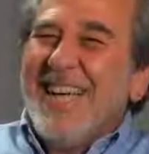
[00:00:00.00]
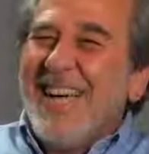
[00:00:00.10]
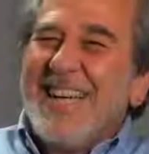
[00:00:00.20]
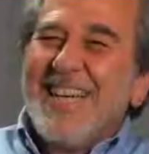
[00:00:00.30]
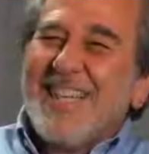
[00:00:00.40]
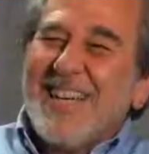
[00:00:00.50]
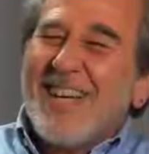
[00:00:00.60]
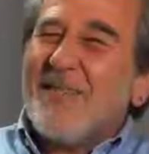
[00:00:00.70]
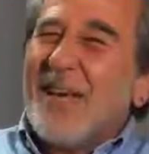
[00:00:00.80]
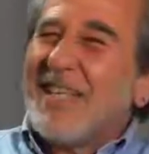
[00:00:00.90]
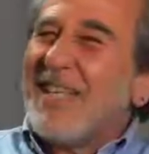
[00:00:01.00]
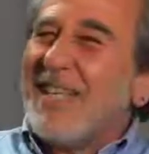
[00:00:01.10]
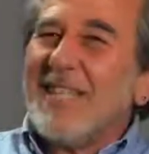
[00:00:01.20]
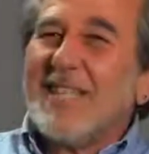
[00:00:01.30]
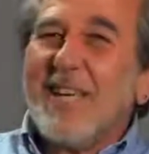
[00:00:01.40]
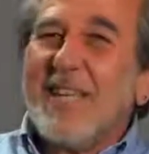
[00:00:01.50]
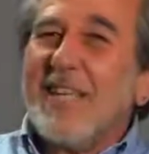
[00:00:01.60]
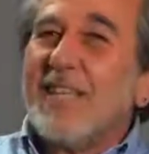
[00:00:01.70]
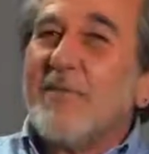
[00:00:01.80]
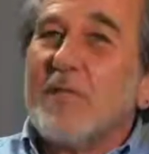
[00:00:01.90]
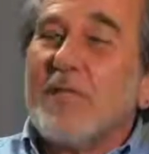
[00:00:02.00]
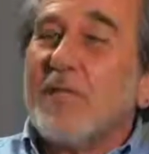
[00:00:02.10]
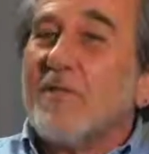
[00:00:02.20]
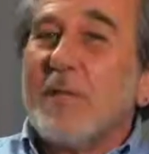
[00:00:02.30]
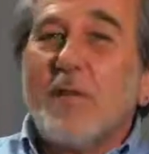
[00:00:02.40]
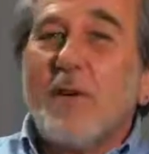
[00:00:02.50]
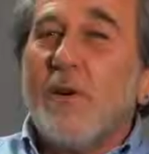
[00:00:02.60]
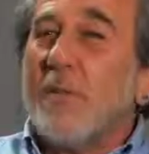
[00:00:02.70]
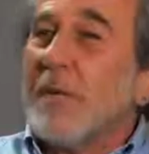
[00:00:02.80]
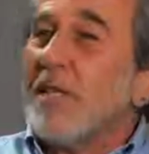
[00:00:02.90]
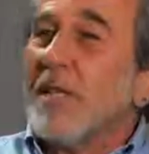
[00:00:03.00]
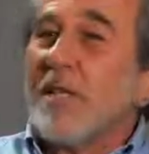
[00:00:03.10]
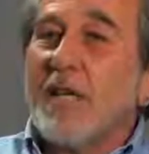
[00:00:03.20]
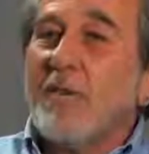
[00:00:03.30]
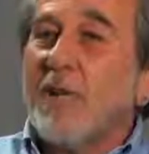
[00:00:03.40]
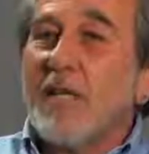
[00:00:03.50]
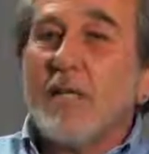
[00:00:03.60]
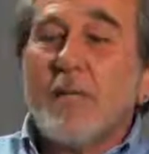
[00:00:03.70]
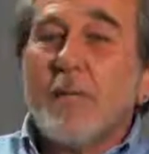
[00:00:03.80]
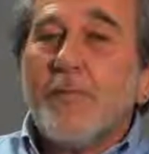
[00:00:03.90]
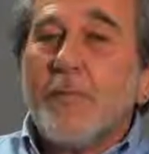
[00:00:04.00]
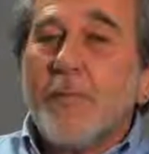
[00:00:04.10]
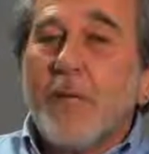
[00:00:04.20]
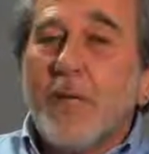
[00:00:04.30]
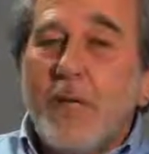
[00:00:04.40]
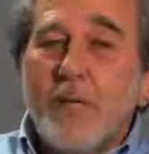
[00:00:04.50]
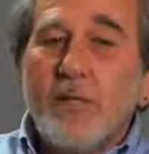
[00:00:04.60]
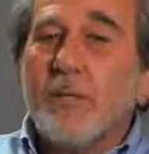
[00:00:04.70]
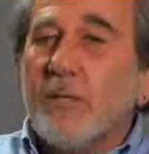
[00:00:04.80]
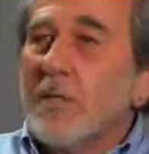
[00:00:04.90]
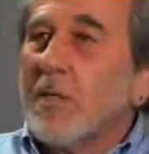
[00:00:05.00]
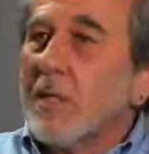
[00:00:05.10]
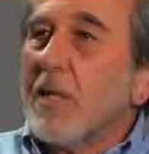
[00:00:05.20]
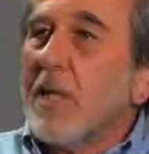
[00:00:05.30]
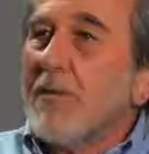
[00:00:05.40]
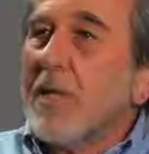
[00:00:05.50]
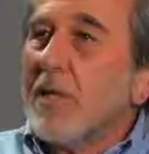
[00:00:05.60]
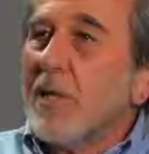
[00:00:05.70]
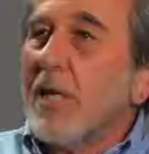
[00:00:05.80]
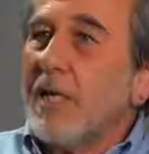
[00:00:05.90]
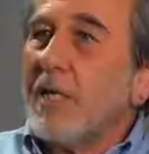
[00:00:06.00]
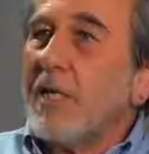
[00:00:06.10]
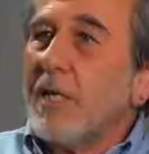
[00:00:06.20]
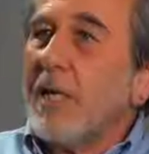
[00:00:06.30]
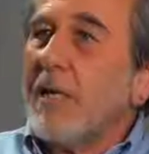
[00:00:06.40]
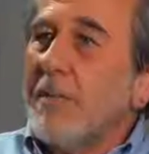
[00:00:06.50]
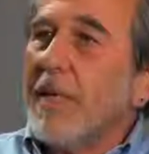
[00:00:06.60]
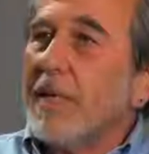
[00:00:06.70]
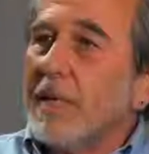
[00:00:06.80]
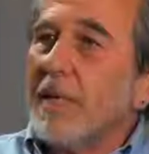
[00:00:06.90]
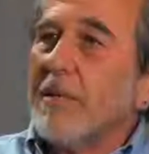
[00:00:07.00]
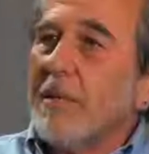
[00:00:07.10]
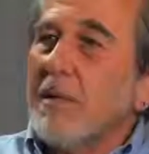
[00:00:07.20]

And I thought about that, and I saw that, and it was just, but the whole amazing thing was, here's a person's life that changed in 10 minutes.